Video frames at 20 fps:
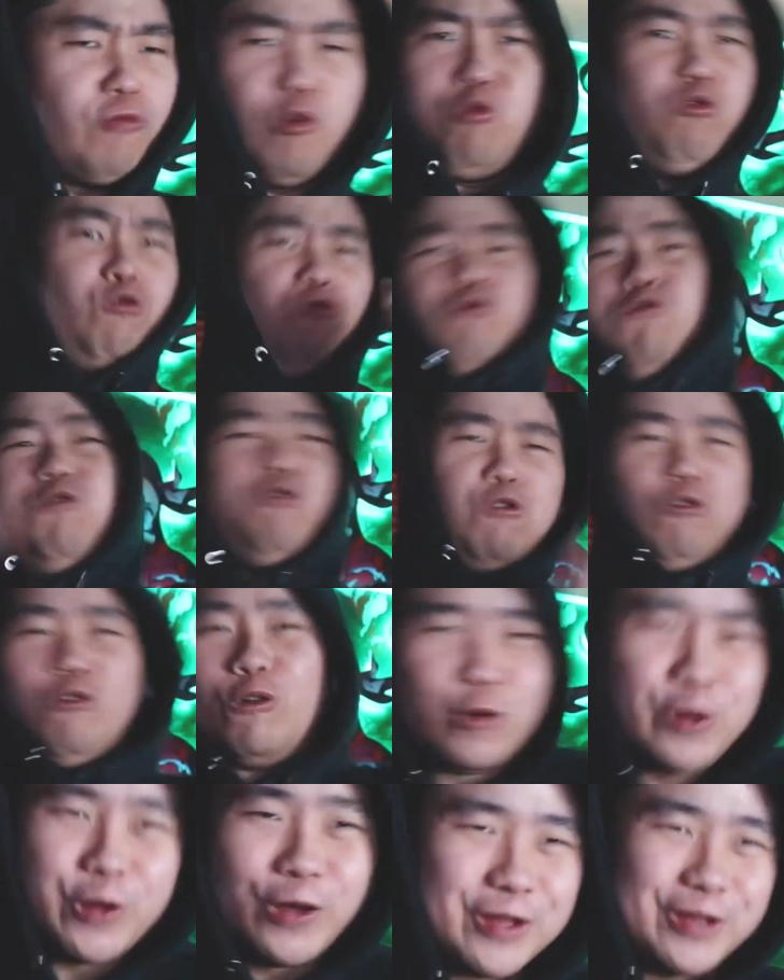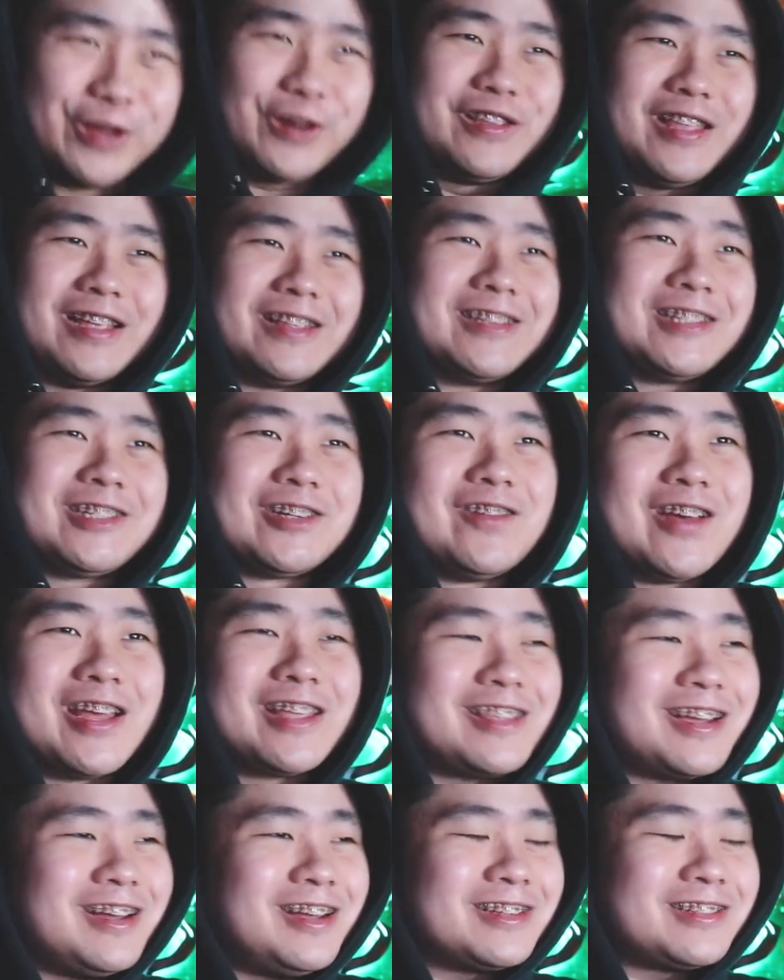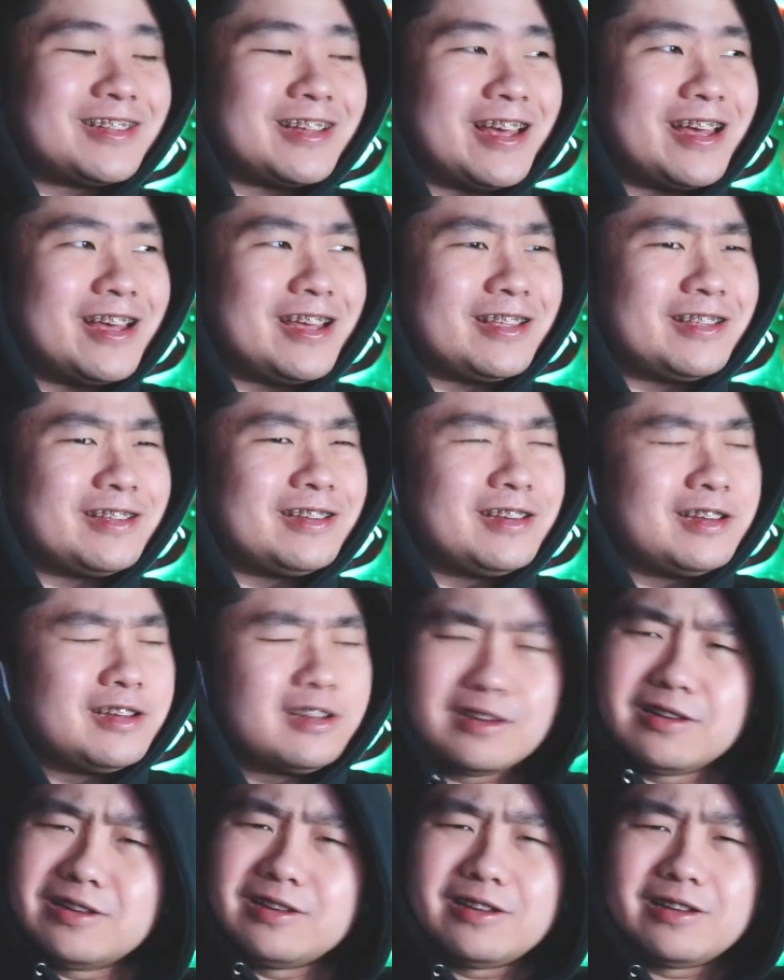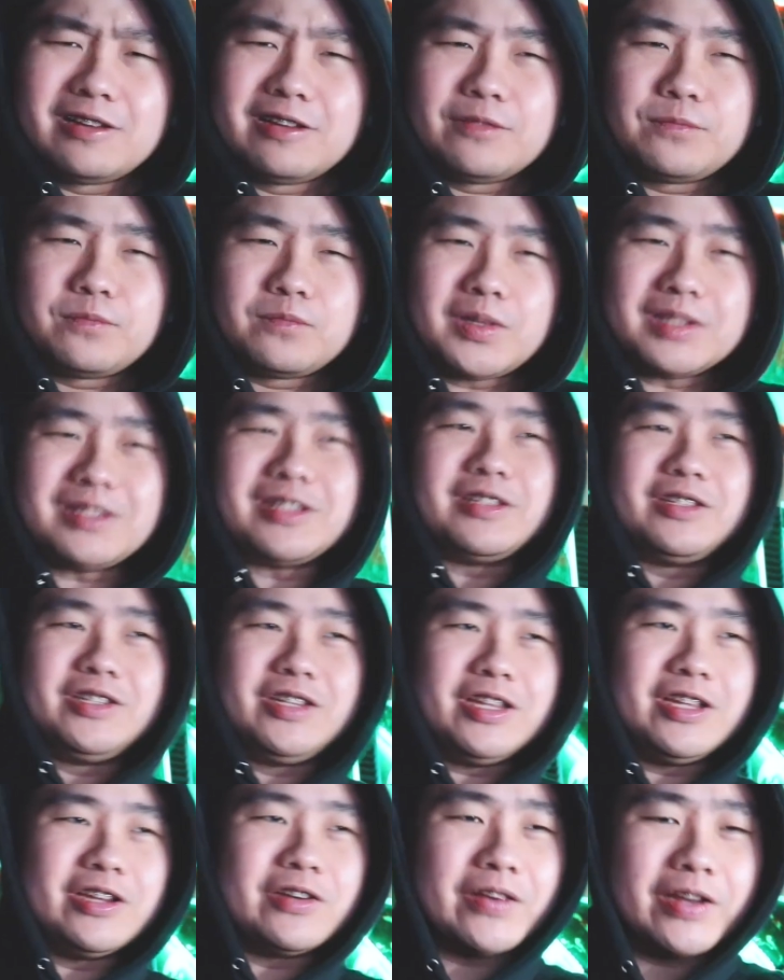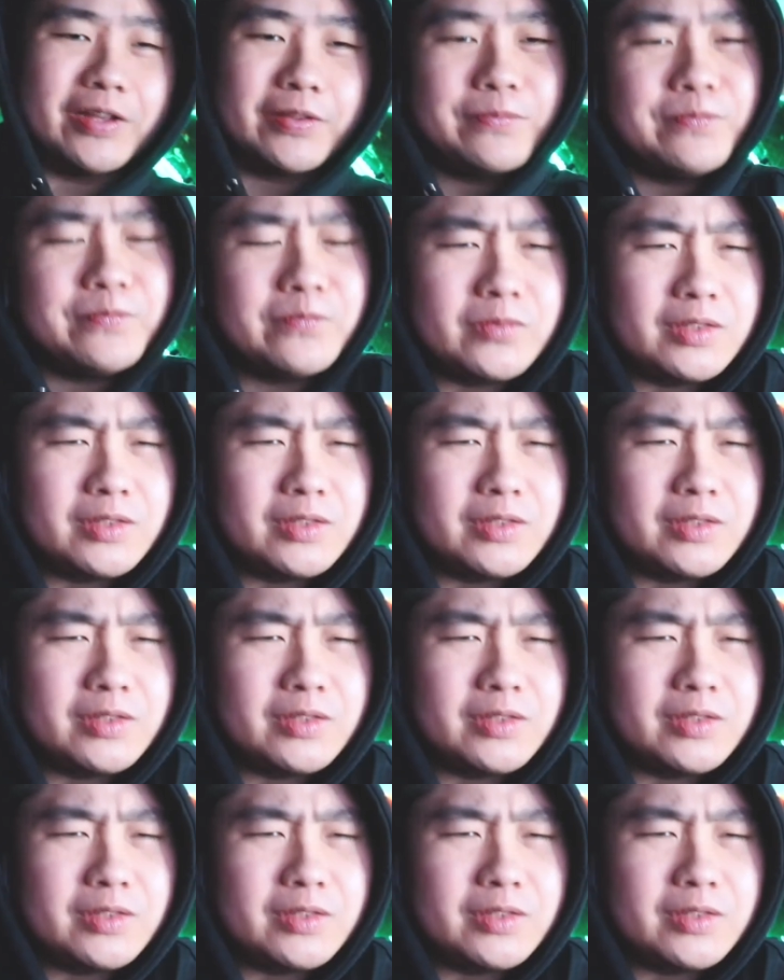Ooh, yo, that instrumentals. And this is Genie, right?